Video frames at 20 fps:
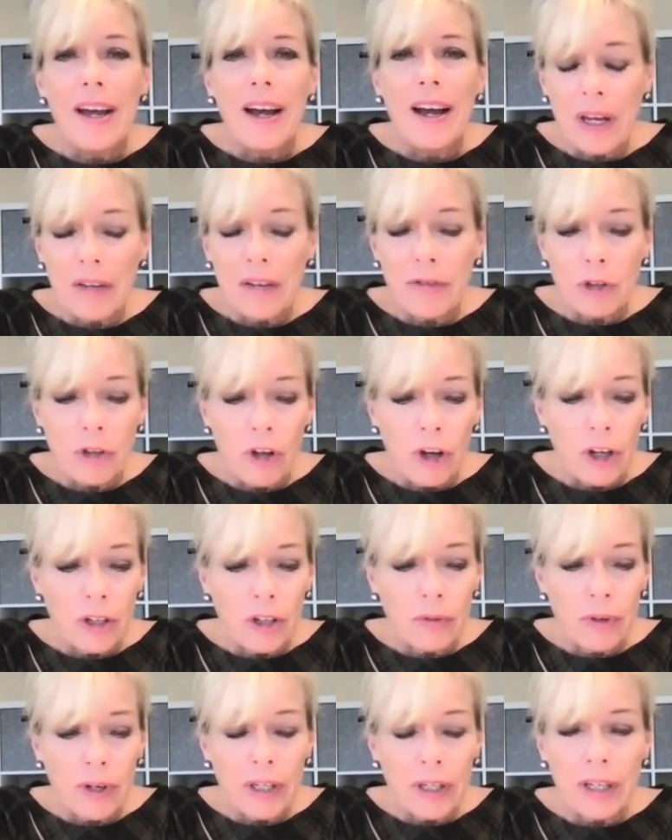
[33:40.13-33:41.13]
I have a
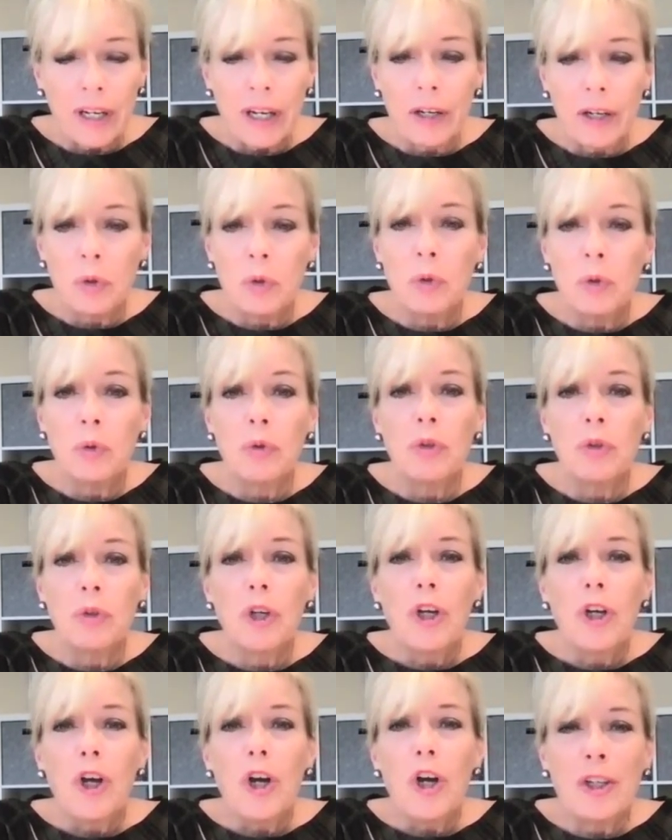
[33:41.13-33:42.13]
daughter right now who's
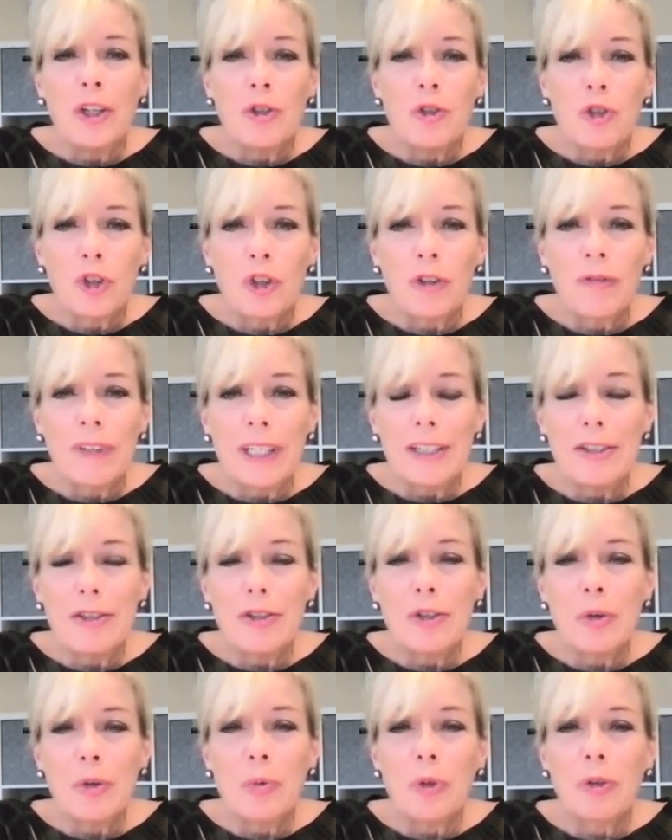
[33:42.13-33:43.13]
in Germany,
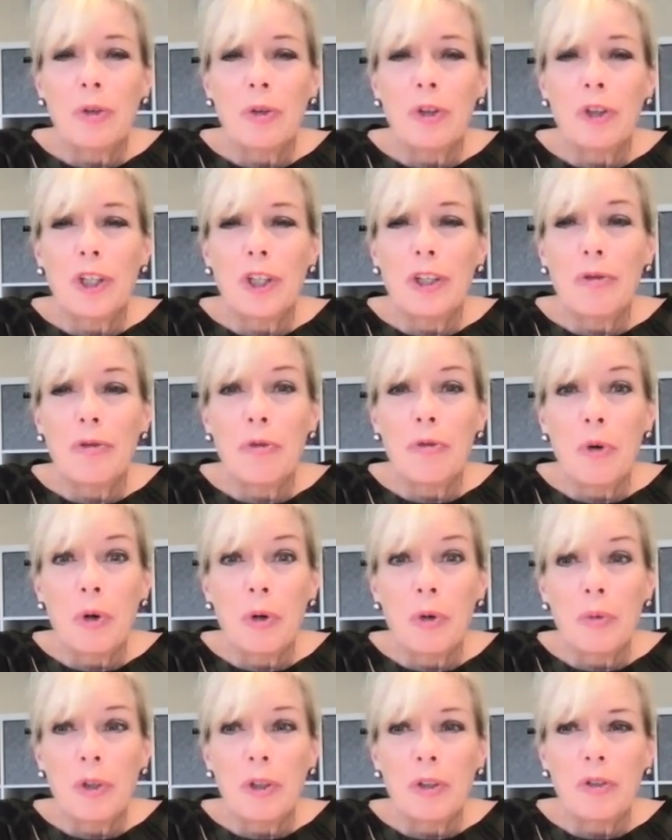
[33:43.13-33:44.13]
so we're looking
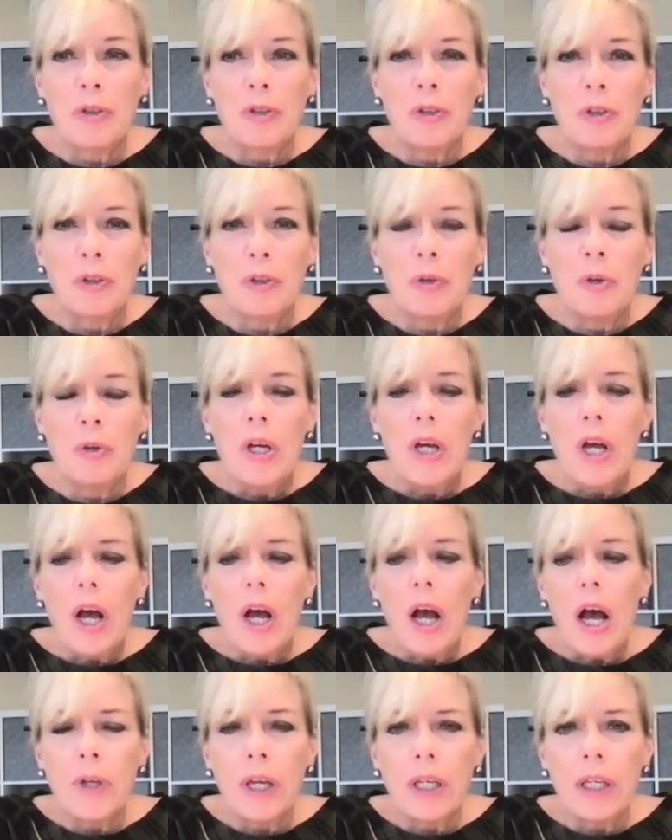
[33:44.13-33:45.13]
forward to
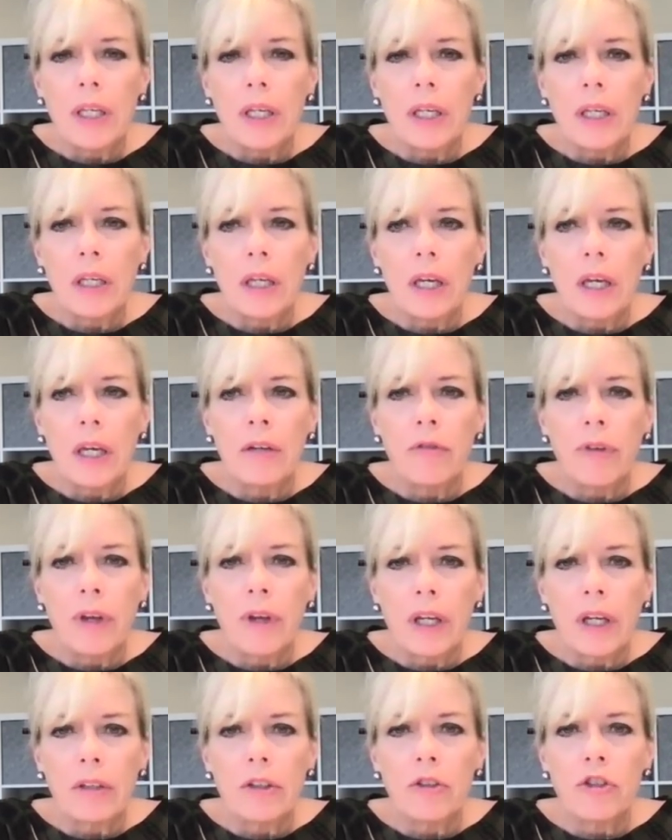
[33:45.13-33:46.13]
taking
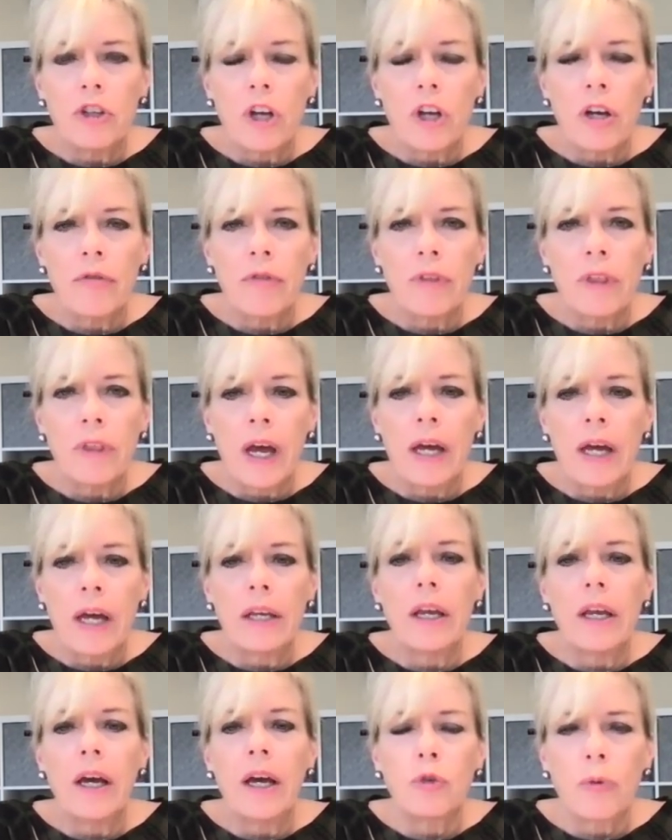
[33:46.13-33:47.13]
advantage of
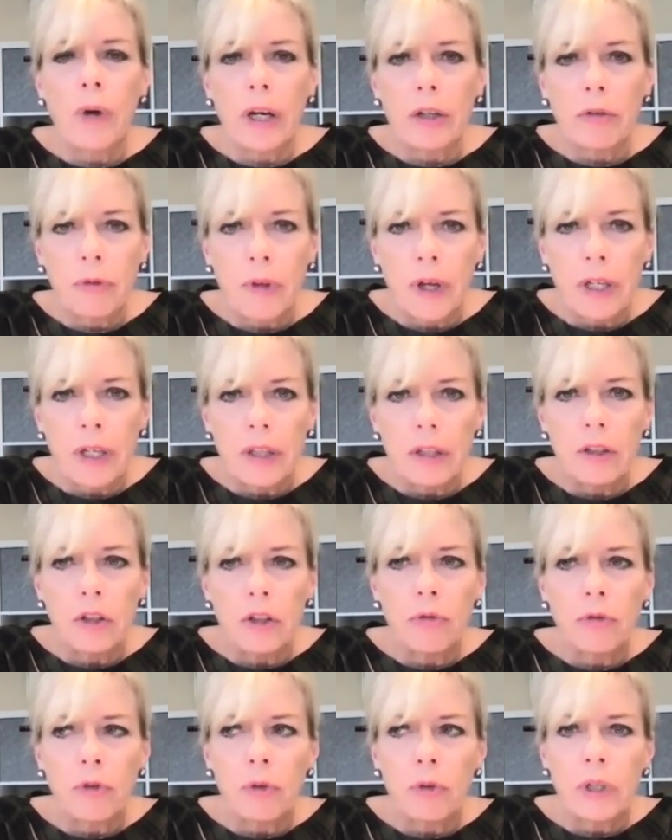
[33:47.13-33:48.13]
that direct flight that
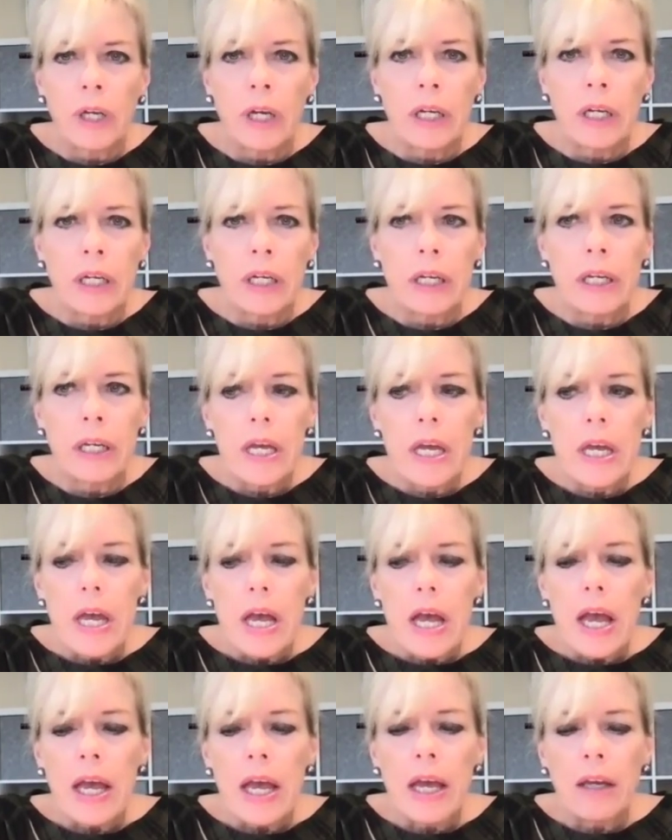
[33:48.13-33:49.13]
you've created
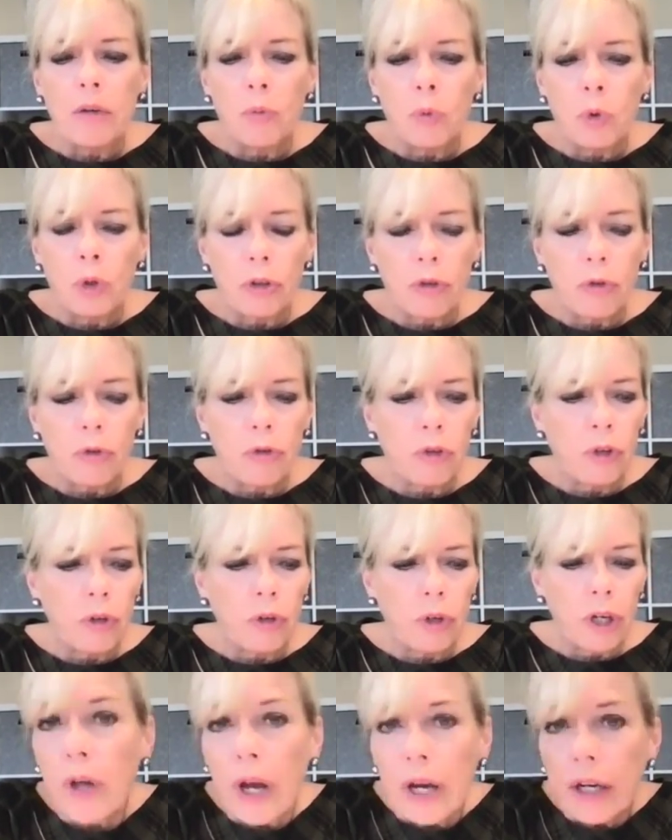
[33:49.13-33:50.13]
and worked so
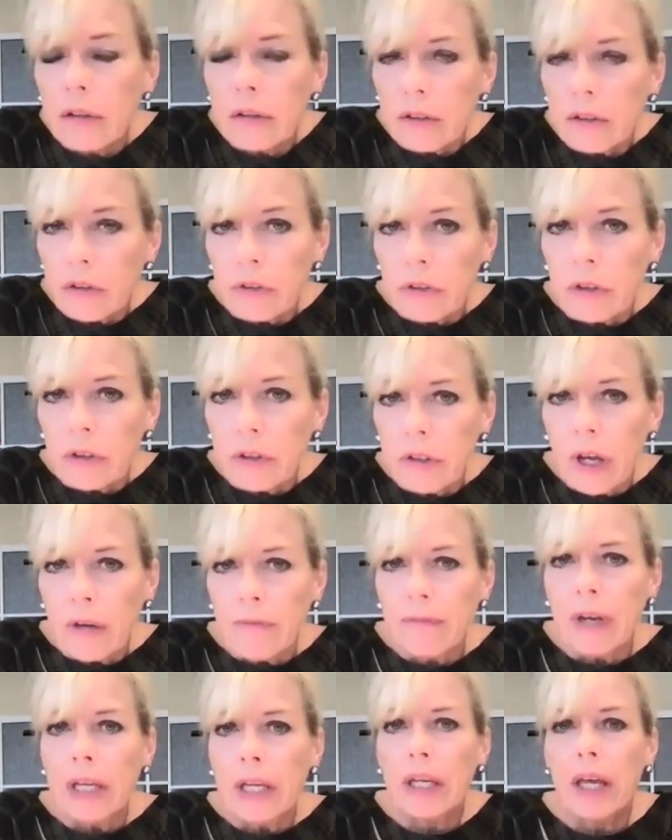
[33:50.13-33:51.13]
tirelessly to
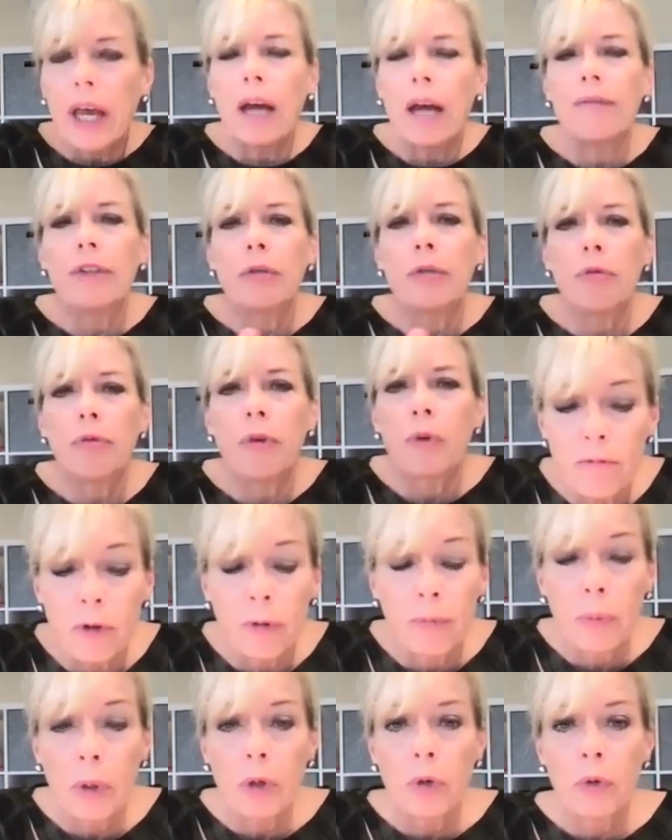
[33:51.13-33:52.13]
make happen for
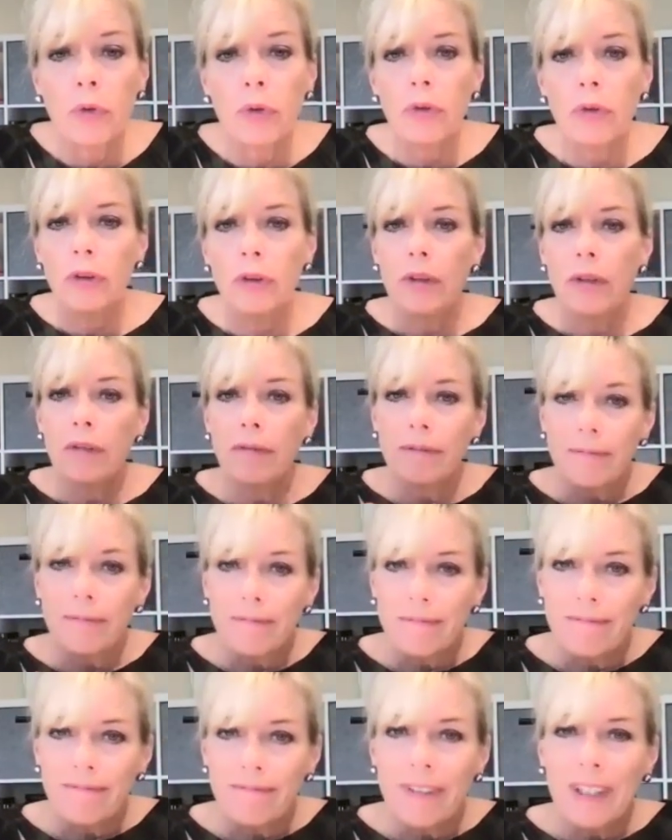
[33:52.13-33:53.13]
both
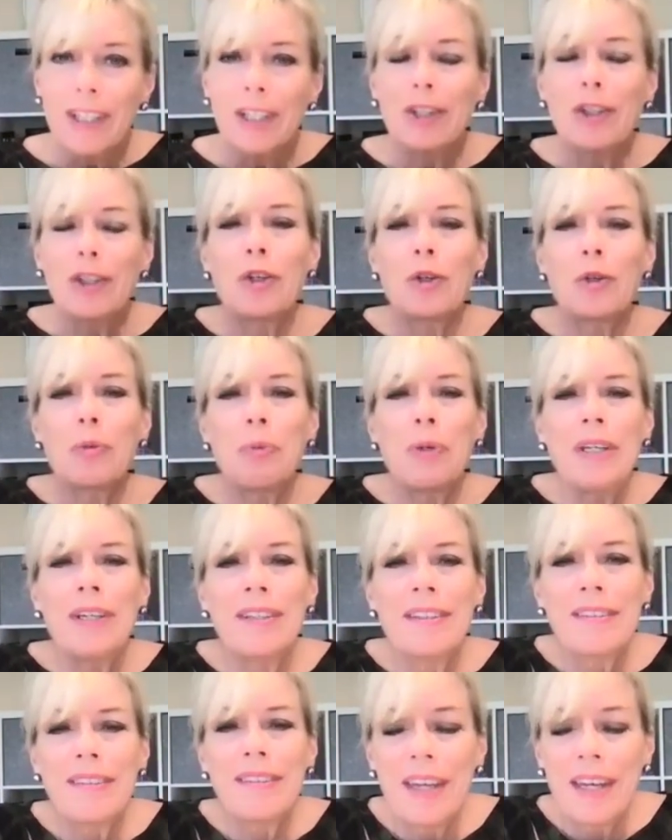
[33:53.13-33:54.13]
the
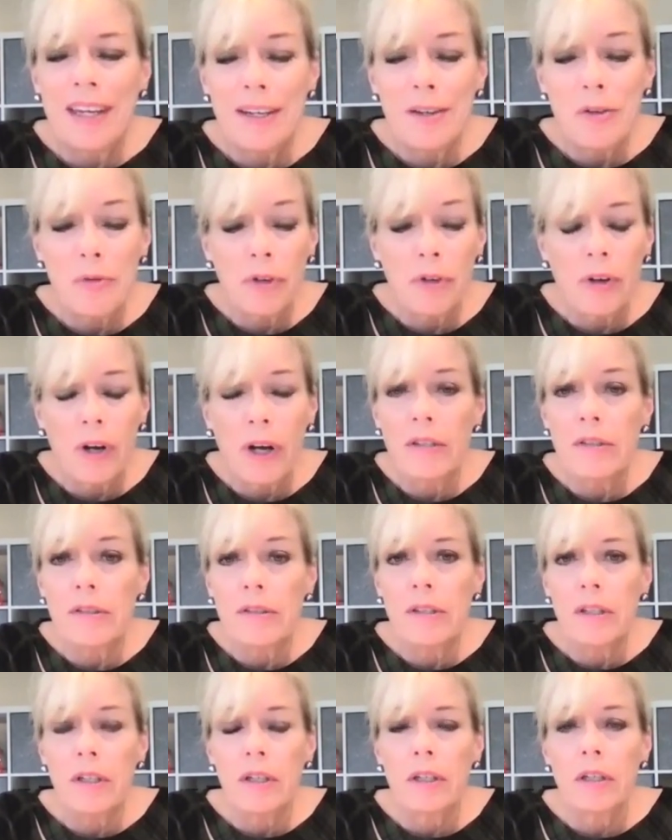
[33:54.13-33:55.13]
Europeans and for us
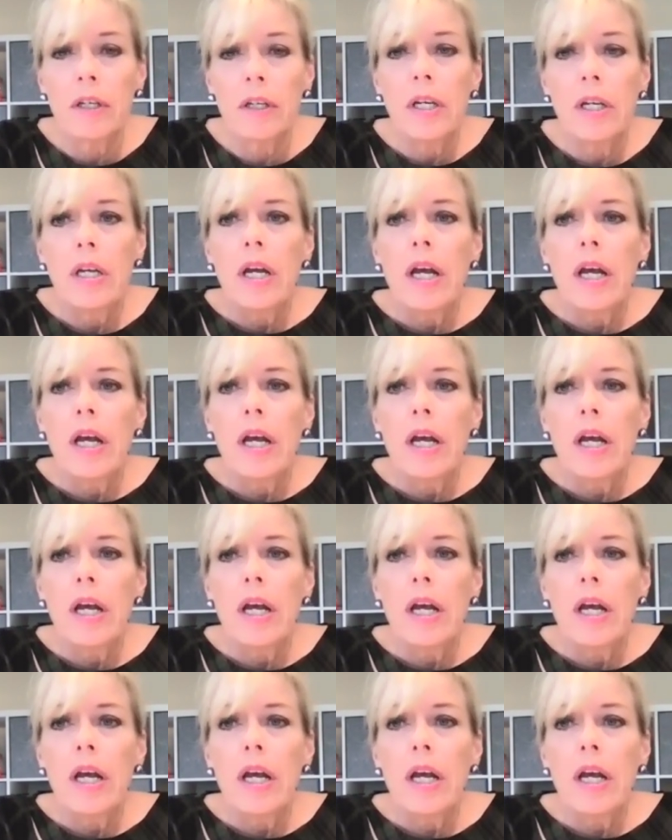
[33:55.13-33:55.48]
here.